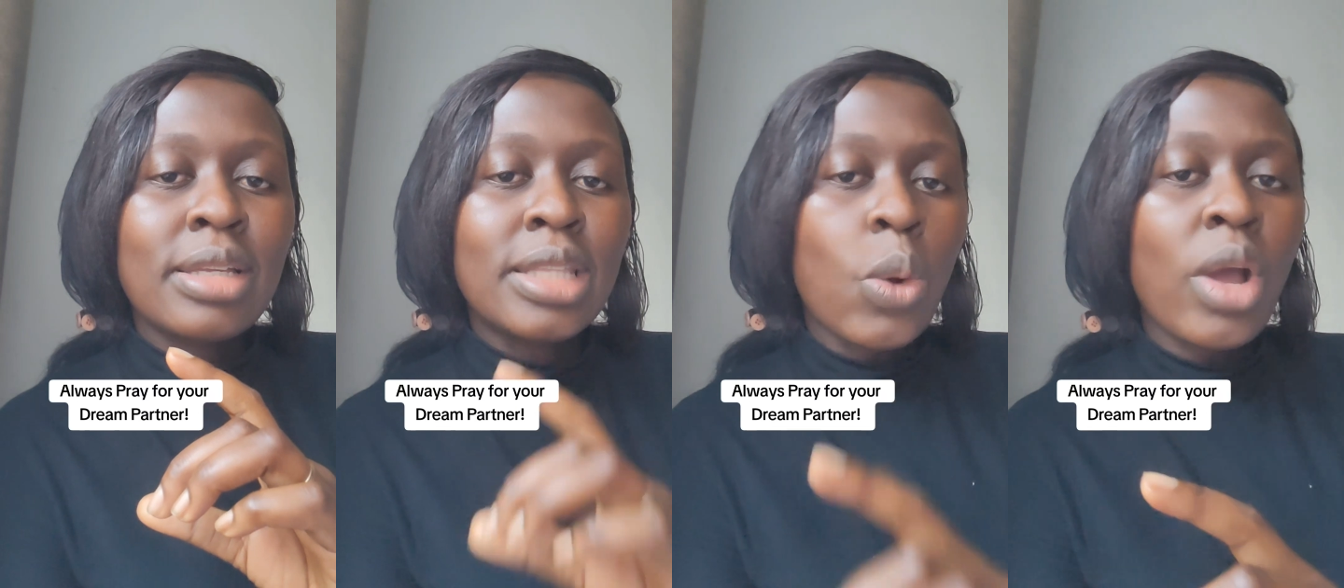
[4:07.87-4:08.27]

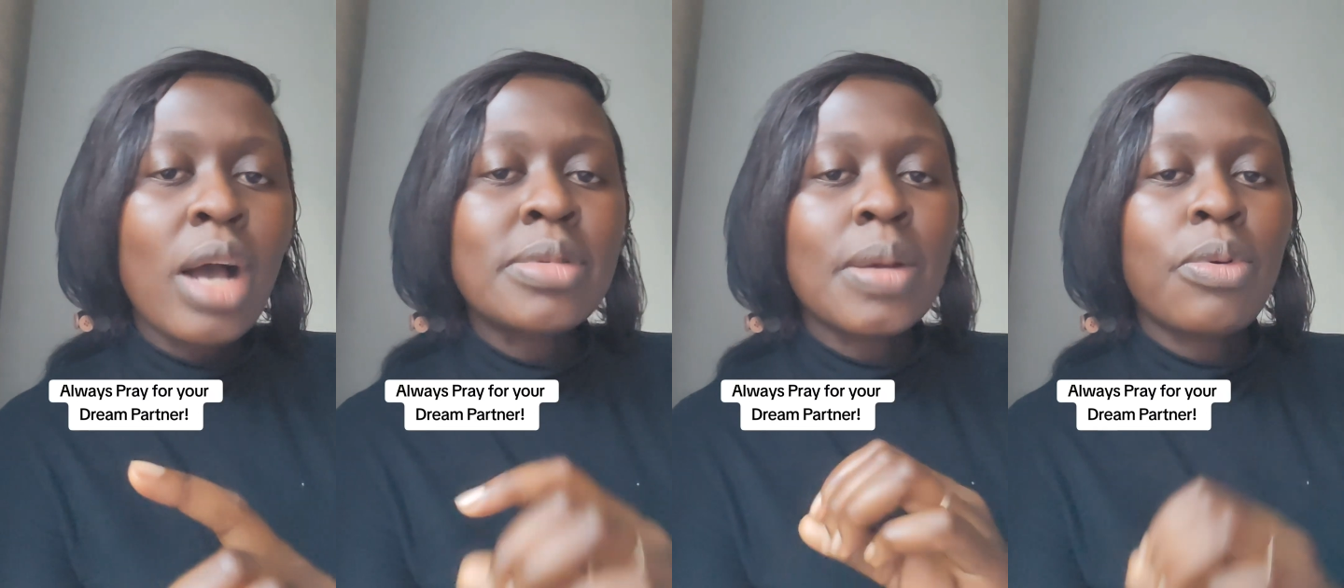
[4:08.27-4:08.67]
the way
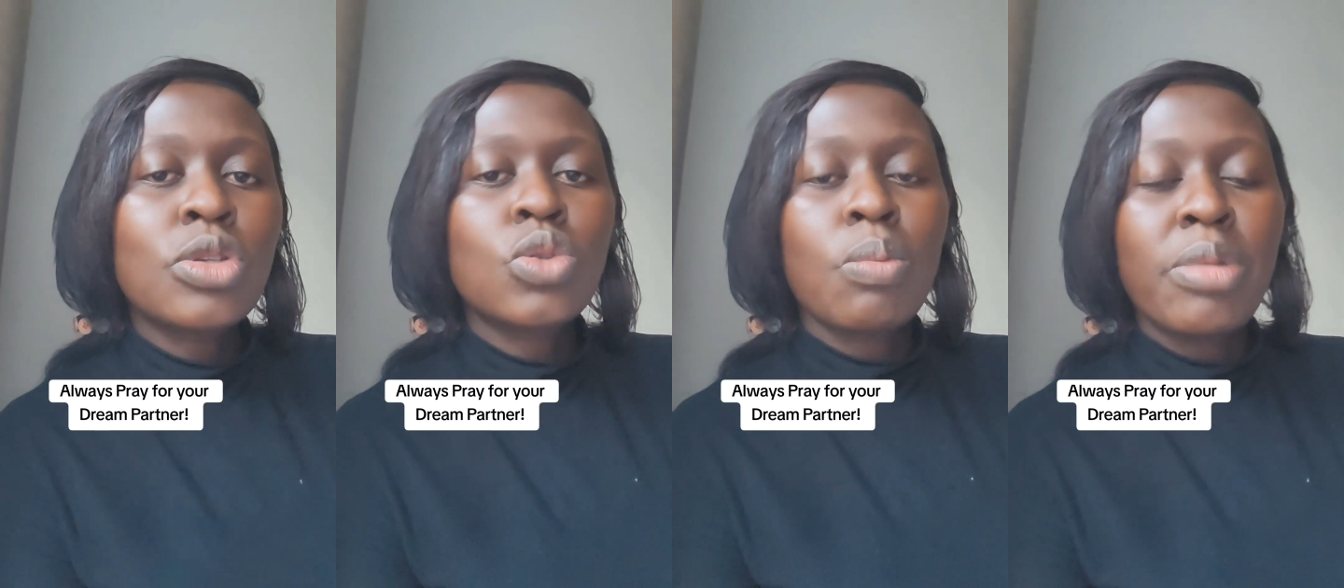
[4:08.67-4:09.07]
I'm
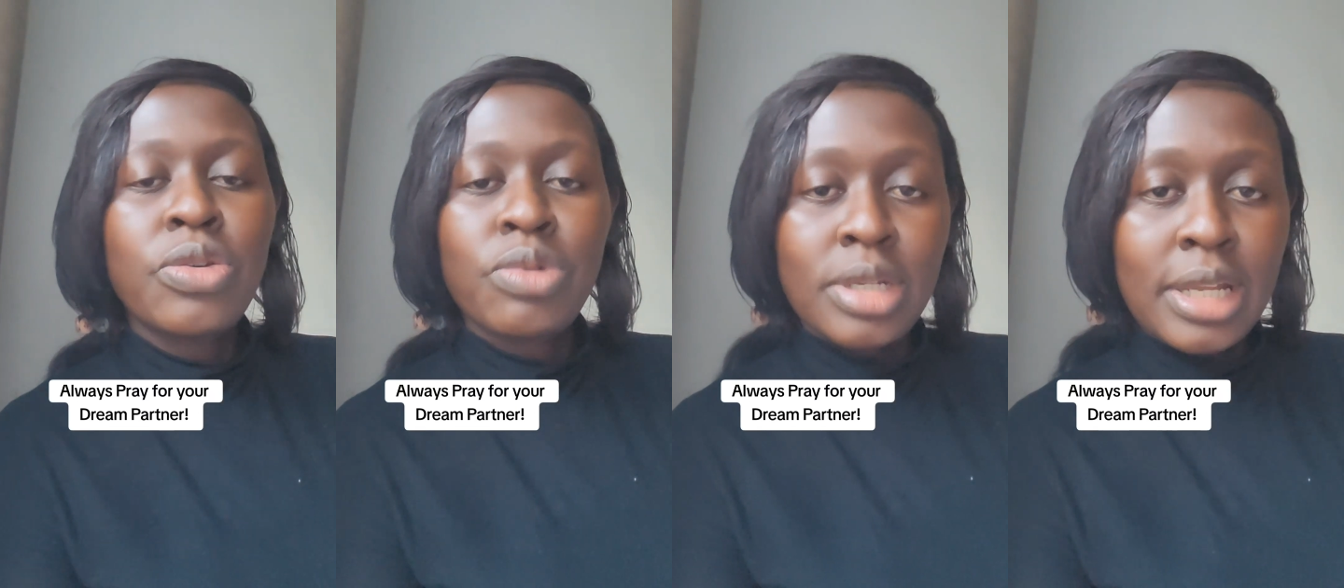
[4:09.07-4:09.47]
supposed to be
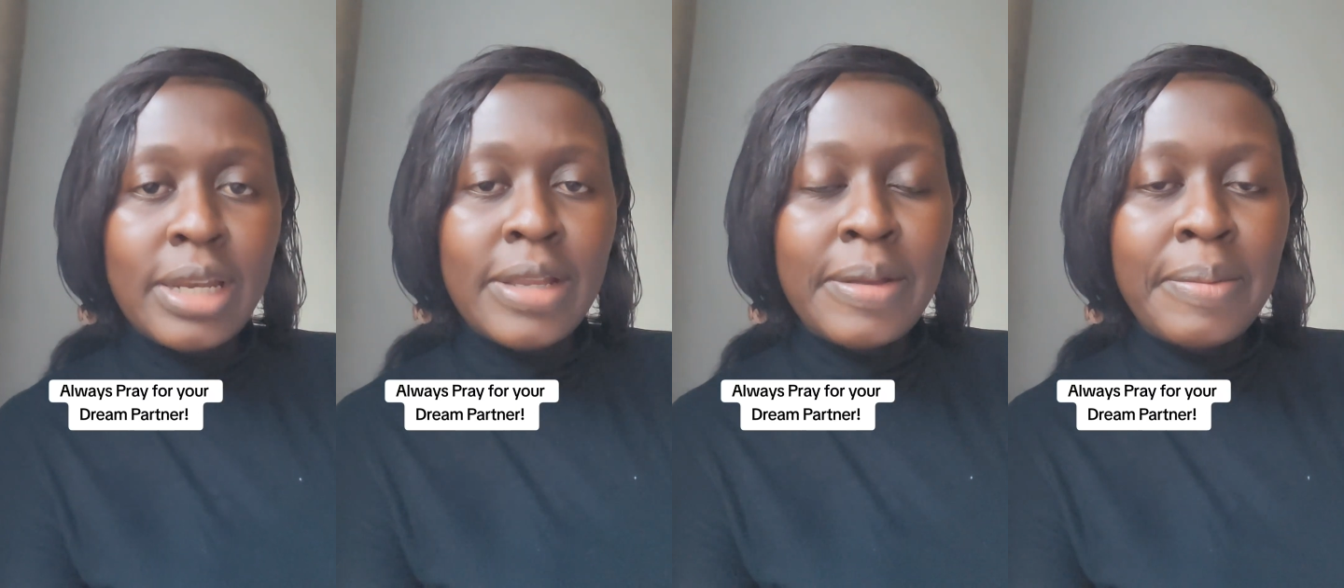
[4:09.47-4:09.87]

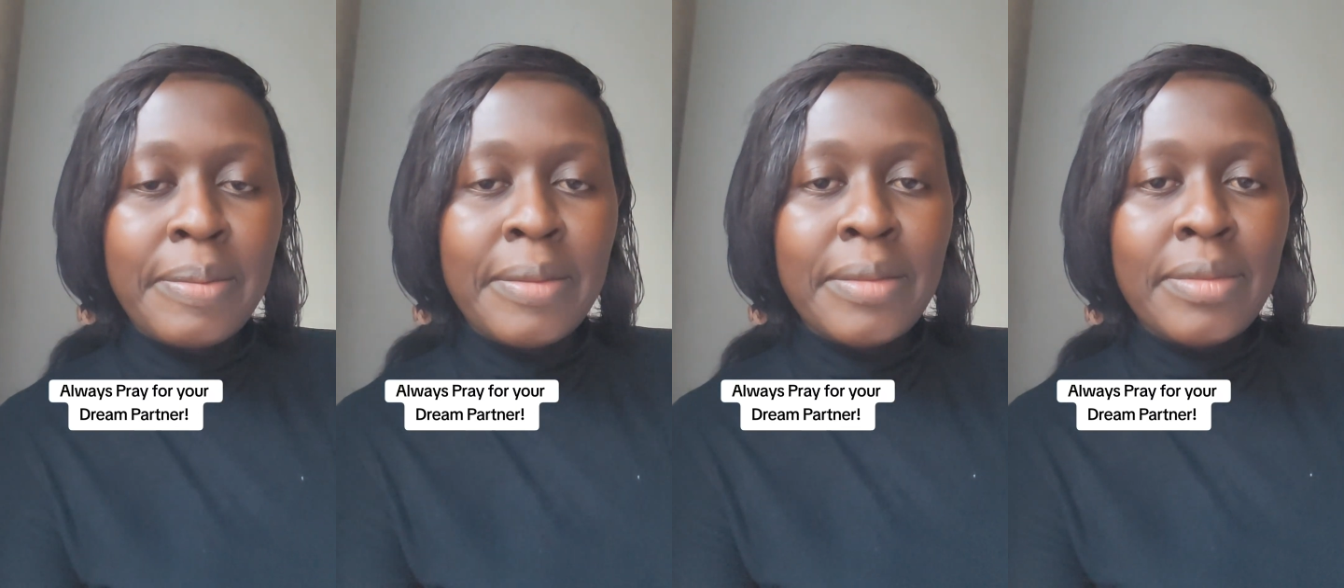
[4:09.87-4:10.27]
treated.
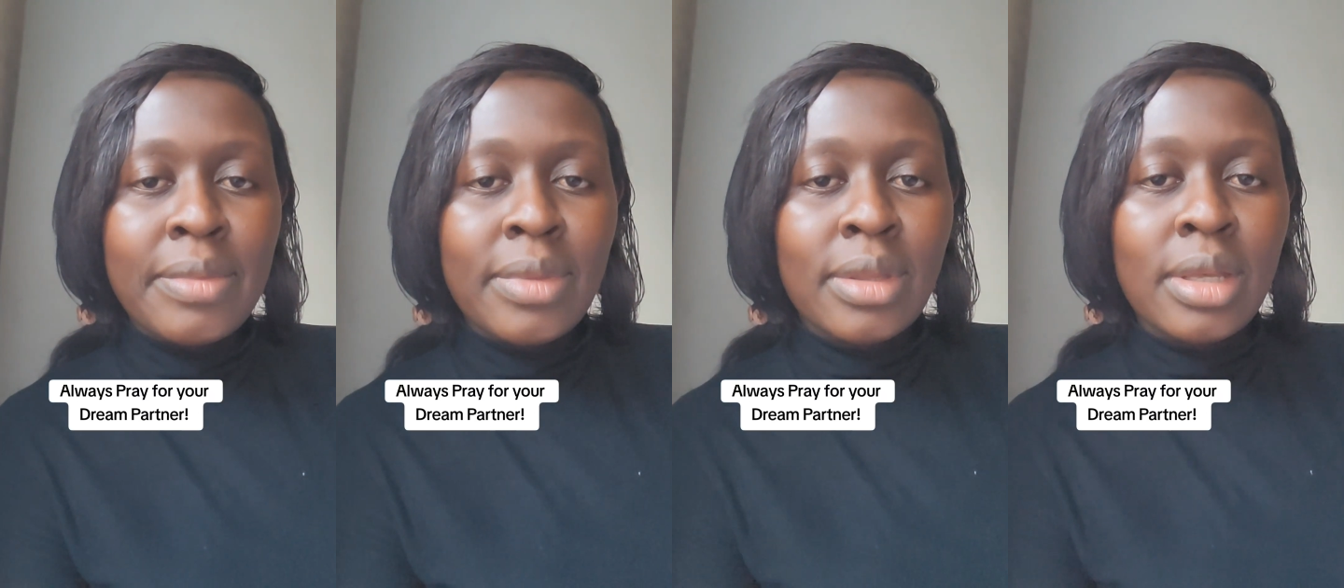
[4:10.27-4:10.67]

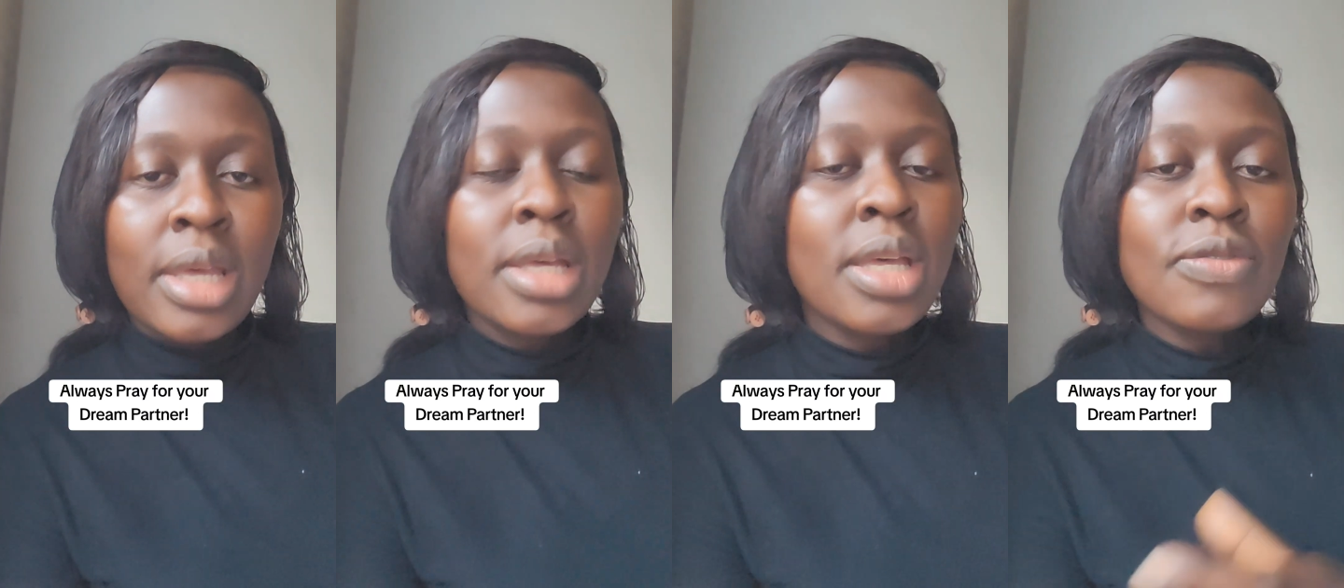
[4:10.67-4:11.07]

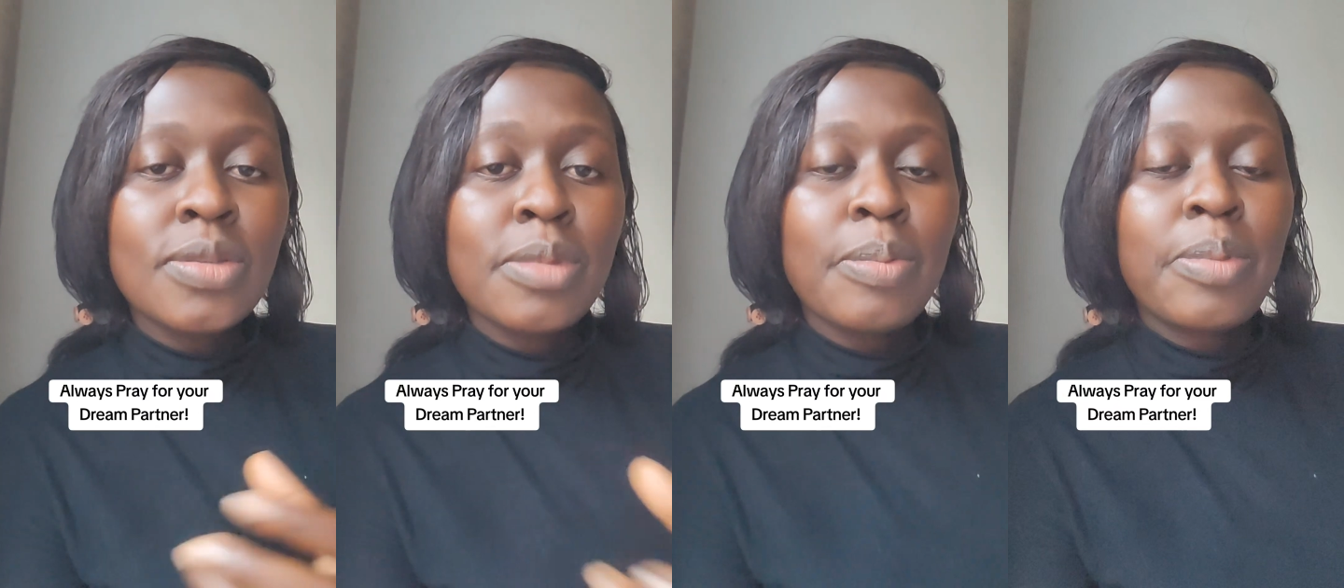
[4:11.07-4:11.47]
He
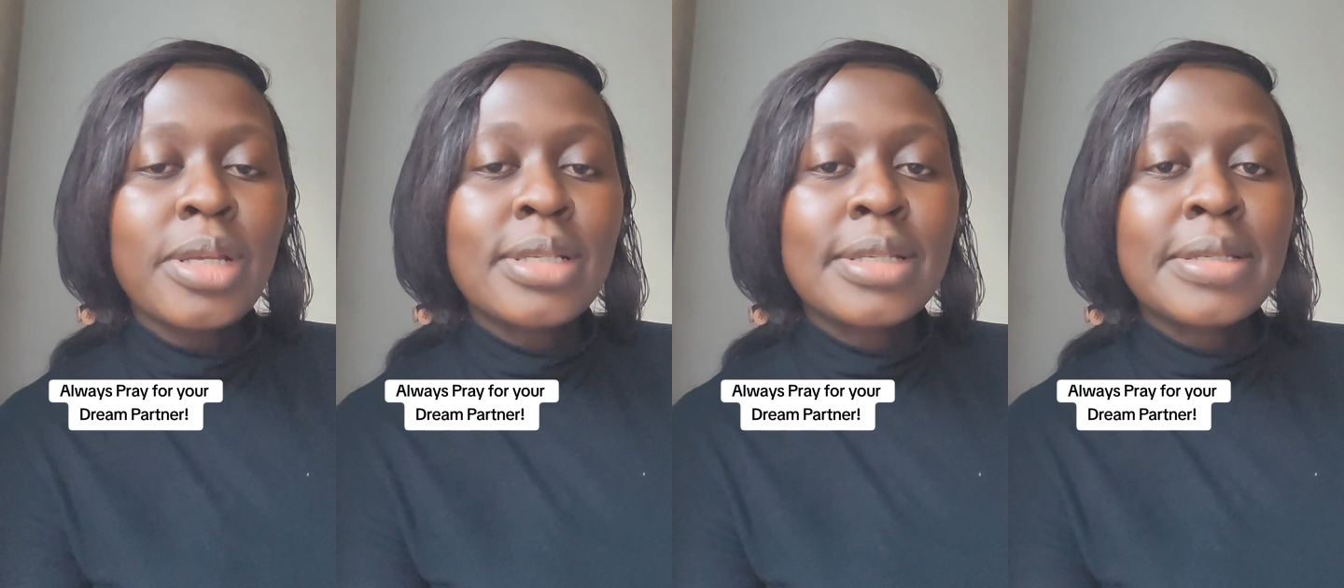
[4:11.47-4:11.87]
gives me
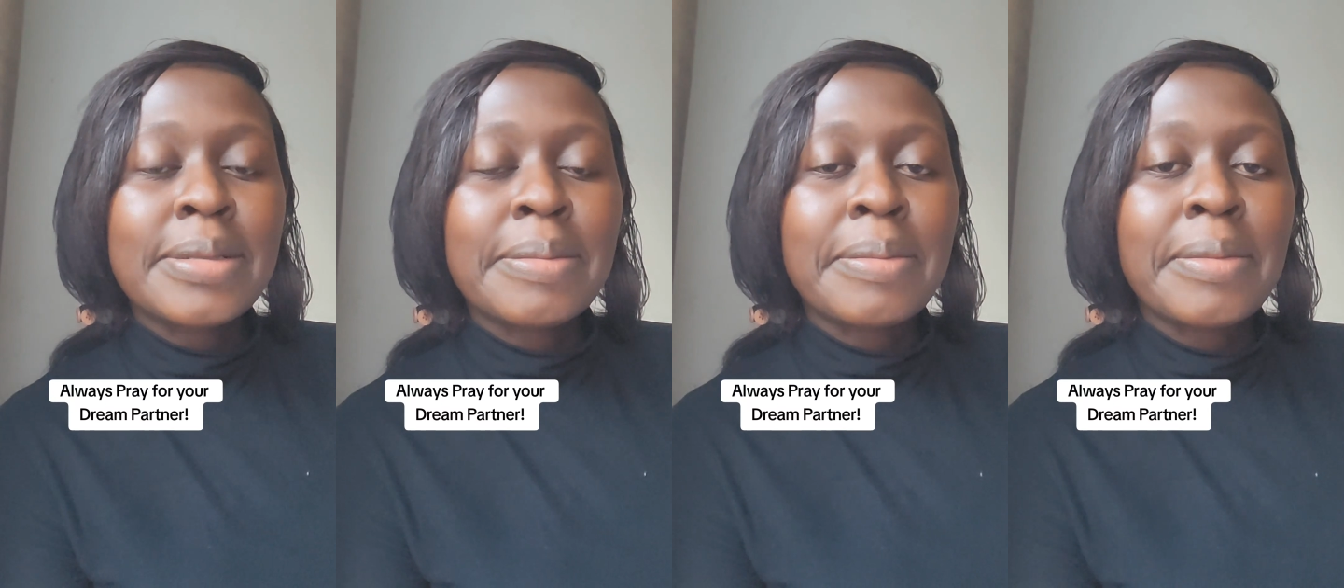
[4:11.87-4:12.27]
peace.